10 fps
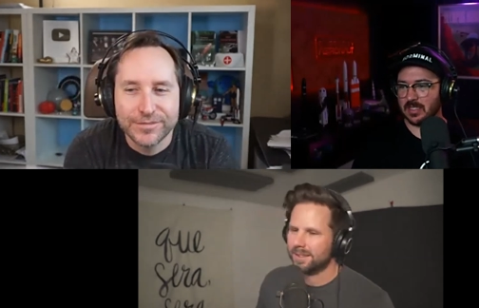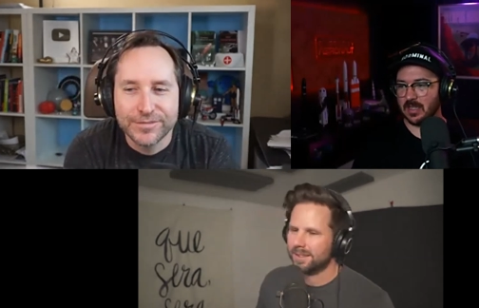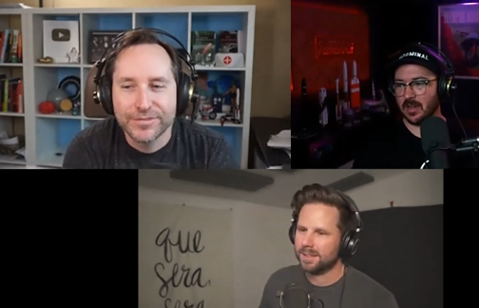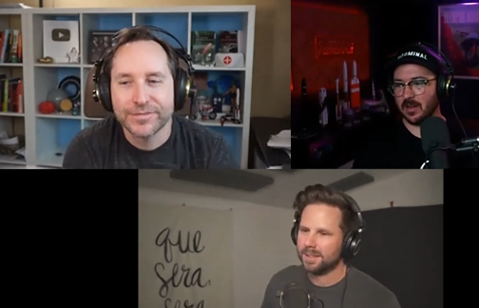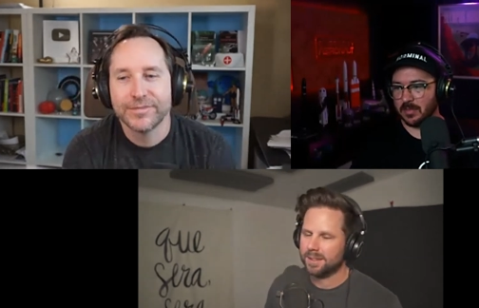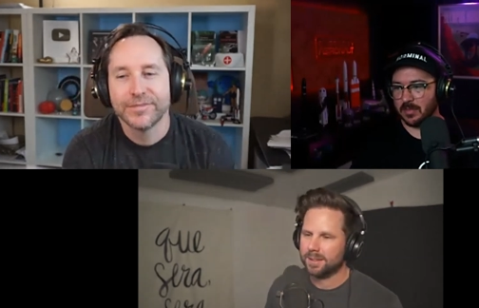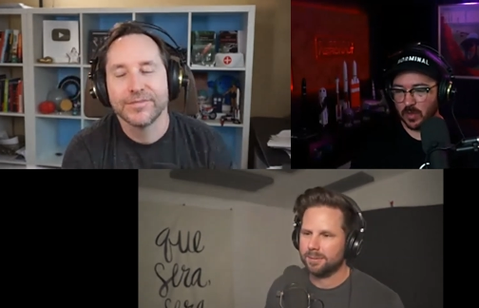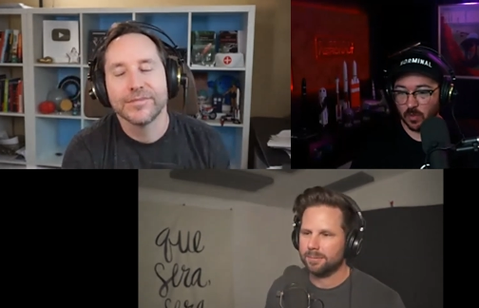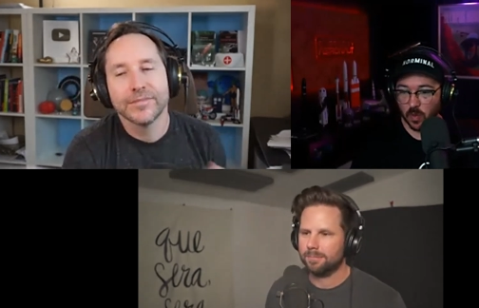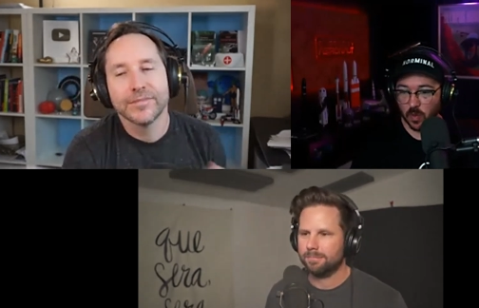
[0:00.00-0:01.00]
Speaker 1: uh,
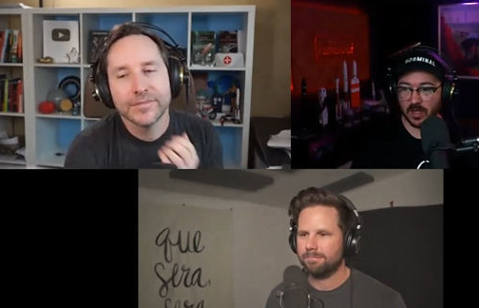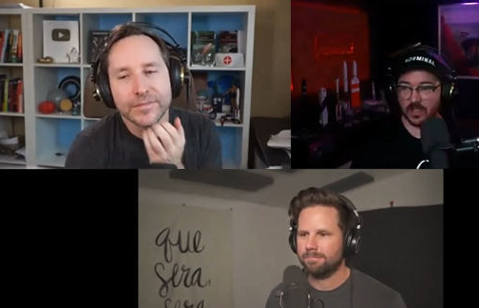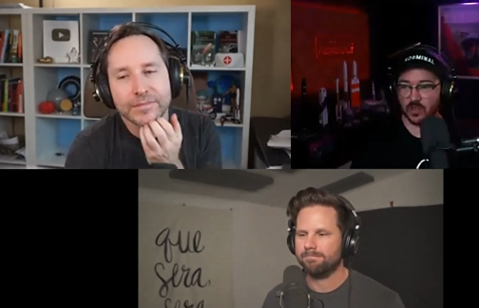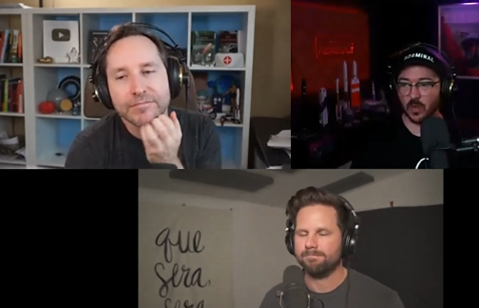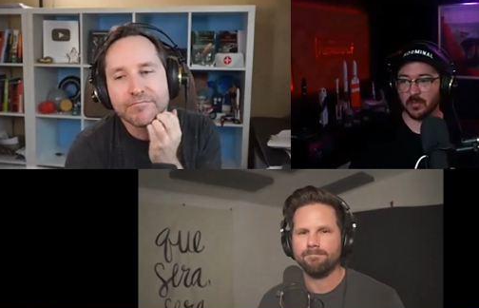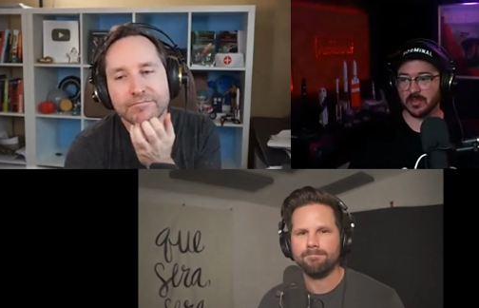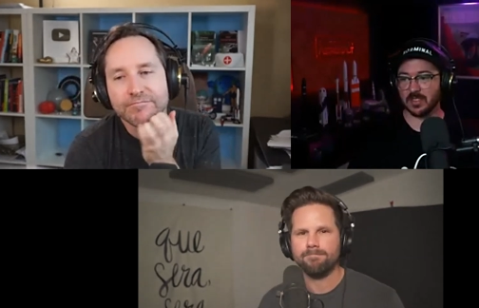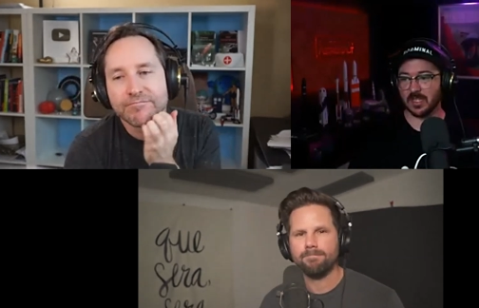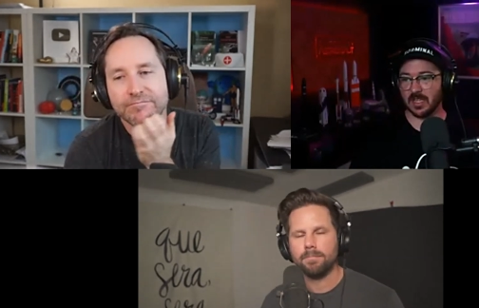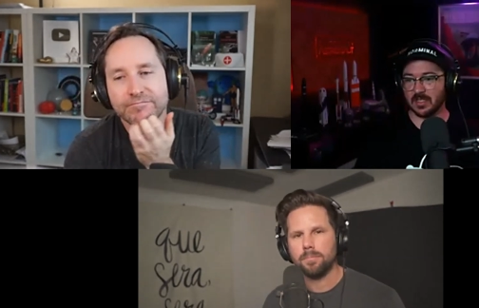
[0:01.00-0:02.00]
between one and twenty
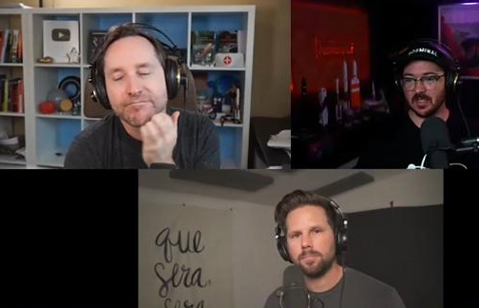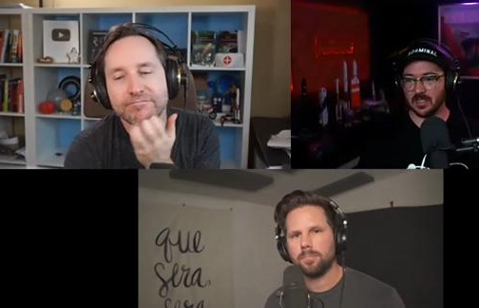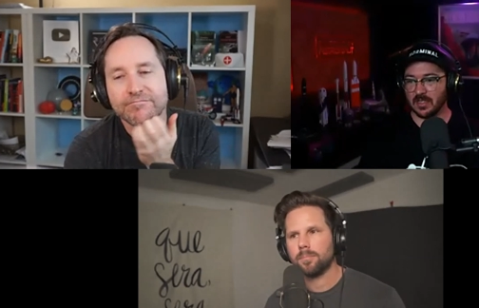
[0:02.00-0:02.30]
percent